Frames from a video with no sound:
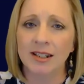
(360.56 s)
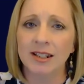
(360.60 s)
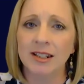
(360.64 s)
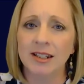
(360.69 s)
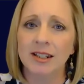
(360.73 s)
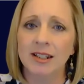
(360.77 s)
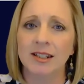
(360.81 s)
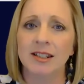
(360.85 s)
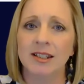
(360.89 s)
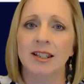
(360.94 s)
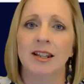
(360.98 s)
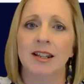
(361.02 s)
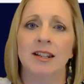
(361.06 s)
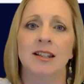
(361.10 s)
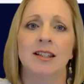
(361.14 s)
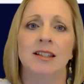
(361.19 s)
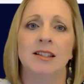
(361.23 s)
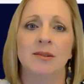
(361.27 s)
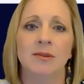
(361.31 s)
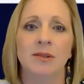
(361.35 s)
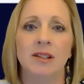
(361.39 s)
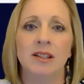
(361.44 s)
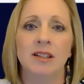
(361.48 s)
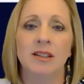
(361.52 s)
The idea is that
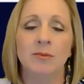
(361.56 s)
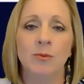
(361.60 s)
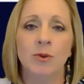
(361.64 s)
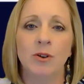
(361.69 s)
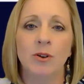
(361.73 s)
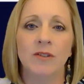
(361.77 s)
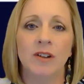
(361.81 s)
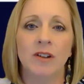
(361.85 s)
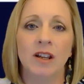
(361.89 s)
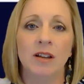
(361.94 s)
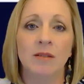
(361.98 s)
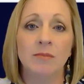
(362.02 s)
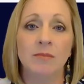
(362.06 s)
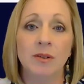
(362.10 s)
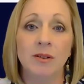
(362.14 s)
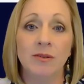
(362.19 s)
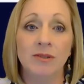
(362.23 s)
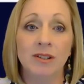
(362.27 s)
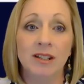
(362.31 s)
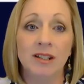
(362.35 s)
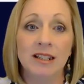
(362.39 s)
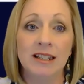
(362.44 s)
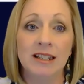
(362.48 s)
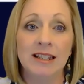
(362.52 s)
it's more of a
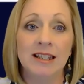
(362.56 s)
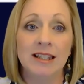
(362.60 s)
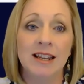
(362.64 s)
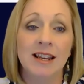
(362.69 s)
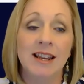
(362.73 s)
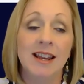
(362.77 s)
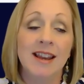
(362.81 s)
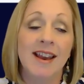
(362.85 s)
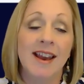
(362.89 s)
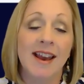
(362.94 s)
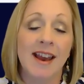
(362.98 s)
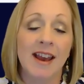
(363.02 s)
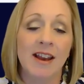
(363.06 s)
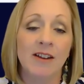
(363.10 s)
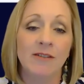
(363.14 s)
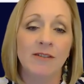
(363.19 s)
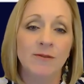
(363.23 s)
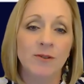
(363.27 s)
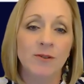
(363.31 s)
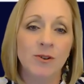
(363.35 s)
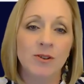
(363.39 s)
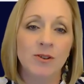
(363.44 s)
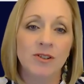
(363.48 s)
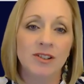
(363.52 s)
community
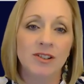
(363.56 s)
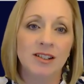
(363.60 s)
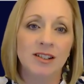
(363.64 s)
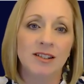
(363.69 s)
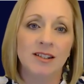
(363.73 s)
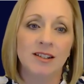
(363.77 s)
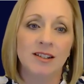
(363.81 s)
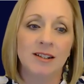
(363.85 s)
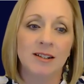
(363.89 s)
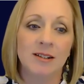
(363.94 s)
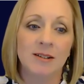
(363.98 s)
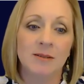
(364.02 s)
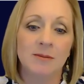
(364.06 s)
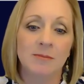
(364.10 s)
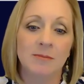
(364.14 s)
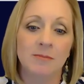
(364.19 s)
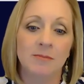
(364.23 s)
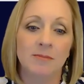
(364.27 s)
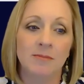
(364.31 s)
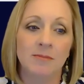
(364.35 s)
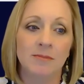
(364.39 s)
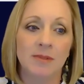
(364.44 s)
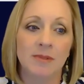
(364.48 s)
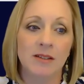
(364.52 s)
effort,
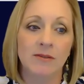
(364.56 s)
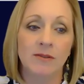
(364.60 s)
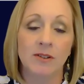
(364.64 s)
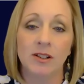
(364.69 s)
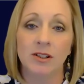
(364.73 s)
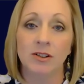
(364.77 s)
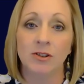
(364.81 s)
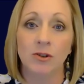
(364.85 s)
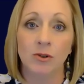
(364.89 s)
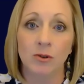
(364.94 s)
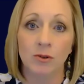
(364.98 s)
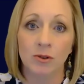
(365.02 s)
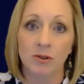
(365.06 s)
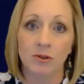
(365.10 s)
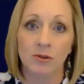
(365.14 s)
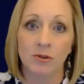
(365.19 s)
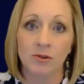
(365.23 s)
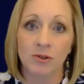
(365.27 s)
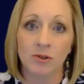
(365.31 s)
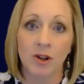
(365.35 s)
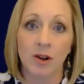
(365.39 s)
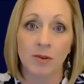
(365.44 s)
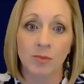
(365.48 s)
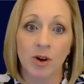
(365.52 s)
even in your
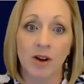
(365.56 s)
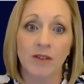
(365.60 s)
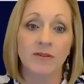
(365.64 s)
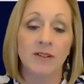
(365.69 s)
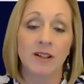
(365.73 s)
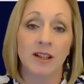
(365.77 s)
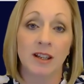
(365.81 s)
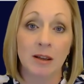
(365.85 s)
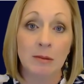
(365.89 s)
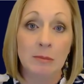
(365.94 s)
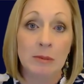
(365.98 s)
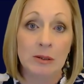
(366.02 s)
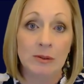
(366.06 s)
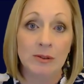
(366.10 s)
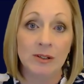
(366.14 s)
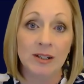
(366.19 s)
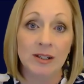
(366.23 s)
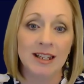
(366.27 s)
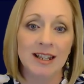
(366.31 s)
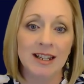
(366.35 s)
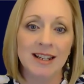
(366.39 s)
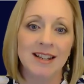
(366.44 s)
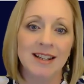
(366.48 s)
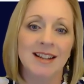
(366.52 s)
little nonprofit
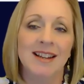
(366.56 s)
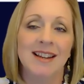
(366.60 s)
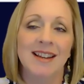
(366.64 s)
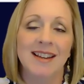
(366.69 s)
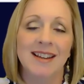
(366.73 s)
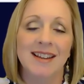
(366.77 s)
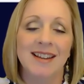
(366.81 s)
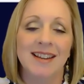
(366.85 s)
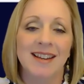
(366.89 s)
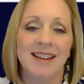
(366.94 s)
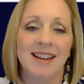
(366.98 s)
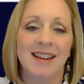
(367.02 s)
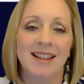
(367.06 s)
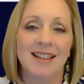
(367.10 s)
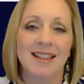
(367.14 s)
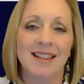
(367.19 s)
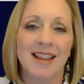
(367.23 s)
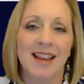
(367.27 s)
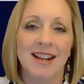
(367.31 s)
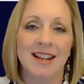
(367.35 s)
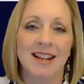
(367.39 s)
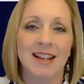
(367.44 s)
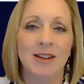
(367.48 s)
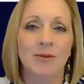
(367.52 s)
community,
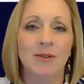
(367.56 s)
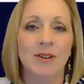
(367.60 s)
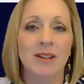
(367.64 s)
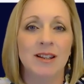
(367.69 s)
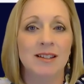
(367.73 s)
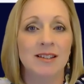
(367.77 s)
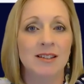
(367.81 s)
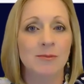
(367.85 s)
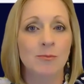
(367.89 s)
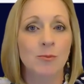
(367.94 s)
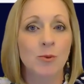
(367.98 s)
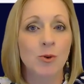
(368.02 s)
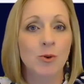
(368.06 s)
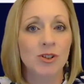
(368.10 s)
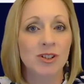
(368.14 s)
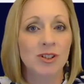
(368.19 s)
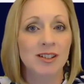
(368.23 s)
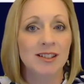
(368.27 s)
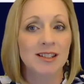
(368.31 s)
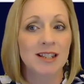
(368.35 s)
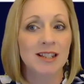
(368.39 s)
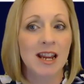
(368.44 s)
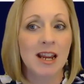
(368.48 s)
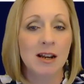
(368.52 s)
and that it is more
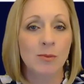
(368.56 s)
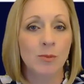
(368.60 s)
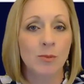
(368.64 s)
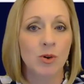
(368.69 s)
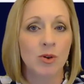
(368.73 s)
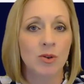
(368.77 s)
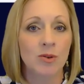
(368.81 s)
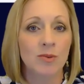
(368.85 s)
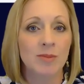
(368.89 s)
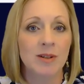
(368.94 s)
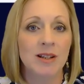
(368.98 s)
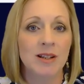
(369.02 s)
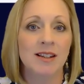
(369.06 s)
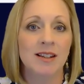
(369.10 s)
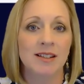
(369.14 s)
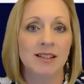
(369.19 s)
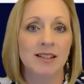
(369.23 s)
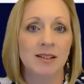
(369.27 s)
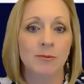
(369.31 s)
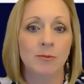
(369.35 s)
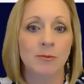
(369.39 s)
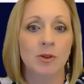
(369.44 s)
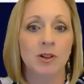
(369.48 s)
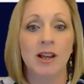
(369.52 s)
sustainable
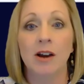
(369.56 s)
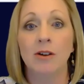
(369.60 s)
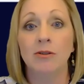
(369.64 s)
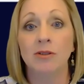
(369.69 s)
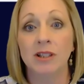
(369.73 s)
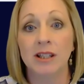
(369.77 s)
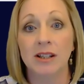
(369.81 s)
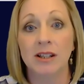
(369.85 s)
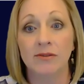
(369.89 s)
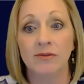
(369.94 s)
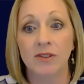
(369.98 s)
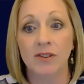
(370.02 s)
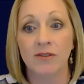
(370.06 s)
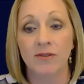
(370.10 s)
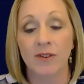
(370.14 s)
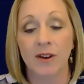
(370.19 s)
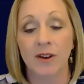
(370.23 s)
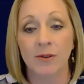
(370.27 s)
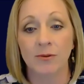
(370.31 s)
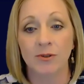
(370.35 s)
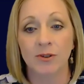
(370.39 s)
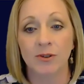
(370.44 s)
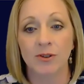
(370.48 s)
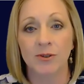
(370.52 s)
because it will outlive the
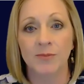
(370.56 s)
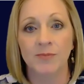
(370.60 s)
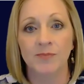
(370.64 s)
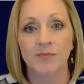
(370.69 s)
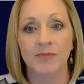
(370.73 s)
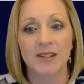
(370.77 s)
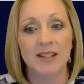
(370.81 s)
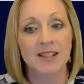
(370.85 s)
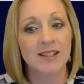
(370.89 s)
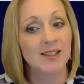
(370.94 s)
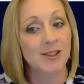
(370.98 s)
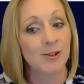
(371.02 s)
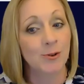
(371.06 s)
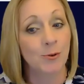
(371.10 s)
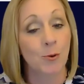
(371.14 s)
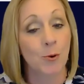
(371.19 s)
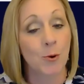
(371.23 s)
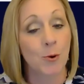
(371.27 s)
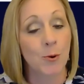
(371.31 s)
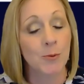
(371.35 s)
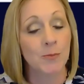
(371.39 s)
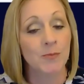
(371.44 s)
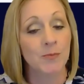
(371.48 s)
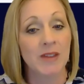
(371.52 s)
founder, is the
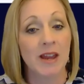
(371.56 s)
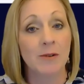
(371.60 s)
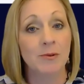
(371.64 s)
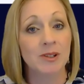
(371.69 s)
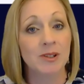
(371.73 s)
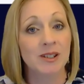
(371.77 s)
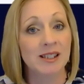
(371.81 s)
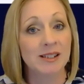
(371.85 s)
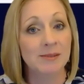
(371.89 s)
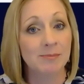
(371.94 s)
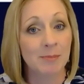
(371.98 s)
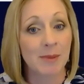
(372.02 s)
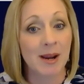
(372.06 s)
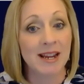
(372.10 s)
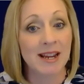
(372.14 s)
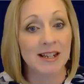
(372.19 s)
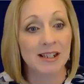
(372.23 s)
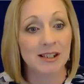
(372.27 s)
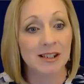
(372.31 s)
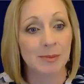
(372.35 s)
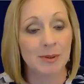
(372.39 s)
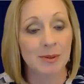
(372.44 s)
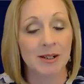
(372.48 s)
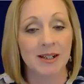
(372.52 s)
goal. That was my
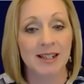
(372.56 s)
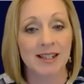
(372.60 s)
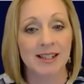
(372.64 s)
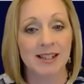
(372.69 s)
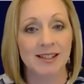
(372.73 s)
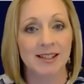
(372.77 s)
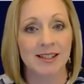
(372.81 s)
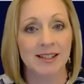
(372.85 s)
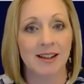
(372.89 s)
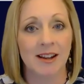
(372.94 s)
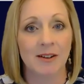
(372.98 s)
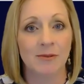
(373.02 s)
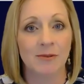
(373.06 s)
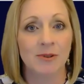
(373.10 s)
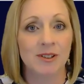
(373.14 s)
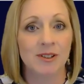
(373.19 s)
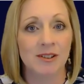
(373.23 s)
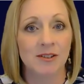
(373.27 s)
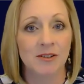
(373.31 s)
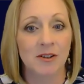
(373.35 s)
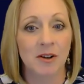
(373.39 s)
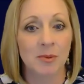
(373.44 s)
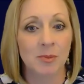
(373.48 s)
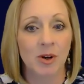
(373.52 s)
experience. I
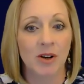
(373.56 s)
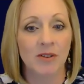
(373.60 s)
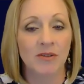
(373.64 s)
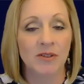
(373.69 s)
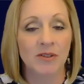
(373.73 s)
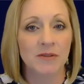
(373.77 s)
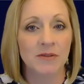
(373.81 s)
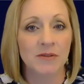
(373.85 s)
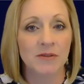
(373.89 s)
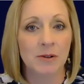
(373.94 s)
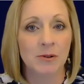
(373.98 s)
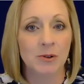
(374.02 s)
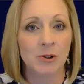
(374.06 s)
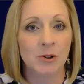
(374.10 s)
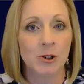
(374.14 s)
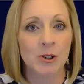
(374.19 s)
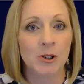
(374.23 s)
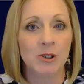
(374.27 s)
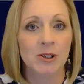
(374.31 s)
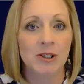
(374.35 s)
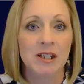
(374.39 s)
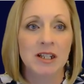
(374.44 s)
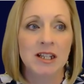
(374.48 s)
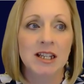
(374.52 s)
was a nonprofit
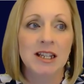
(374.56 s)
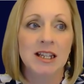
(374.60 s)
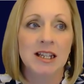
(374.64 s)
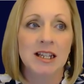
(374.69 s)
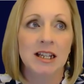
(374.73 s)
founder